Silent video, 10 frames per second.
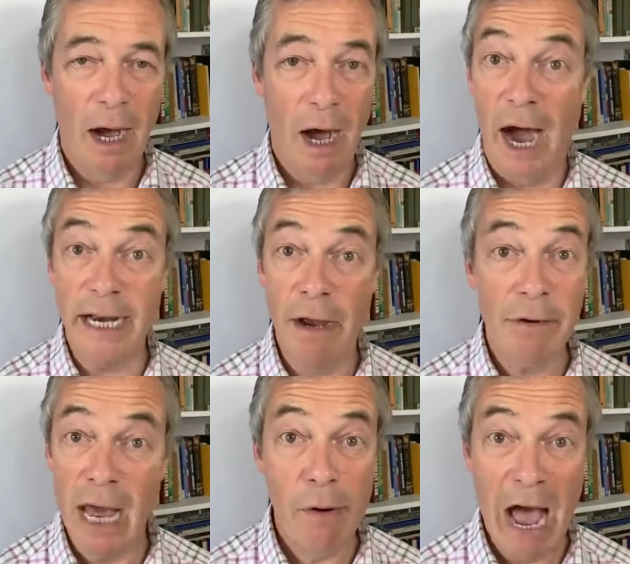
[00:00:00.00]
I
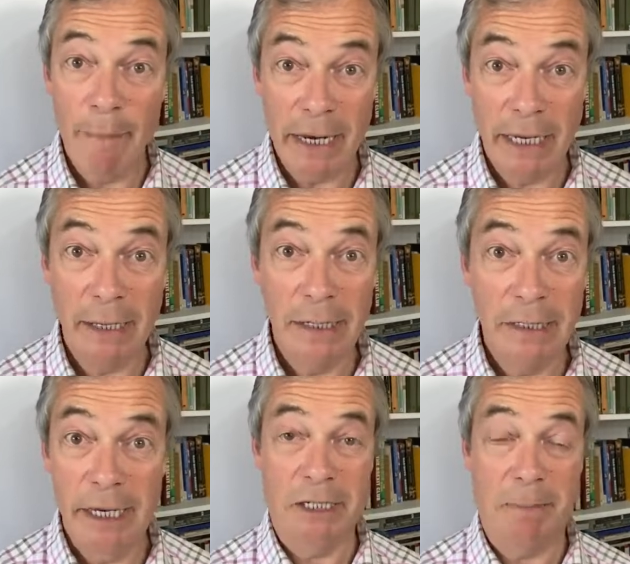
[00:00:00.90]
don't know how many
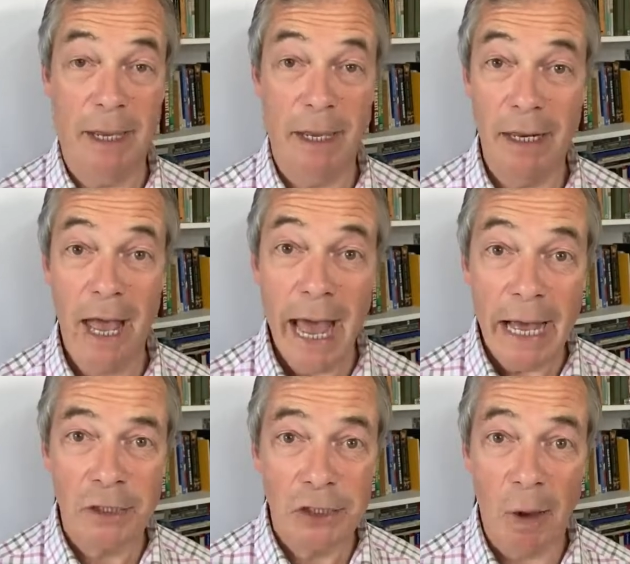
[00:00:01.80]
disappeared
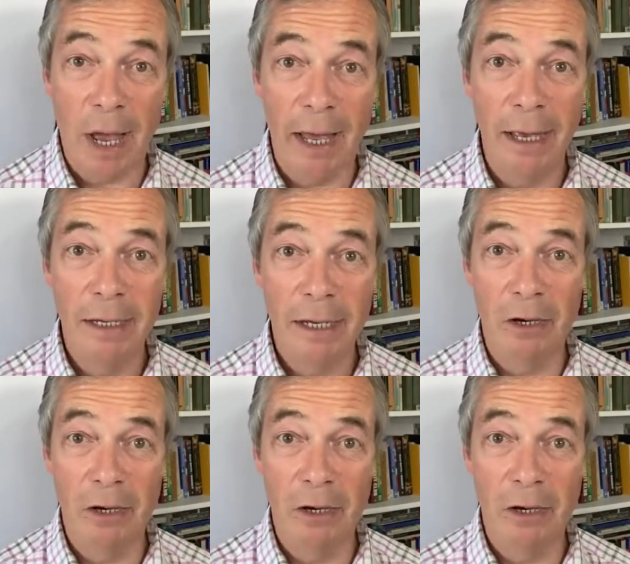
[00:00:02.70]
elsewhere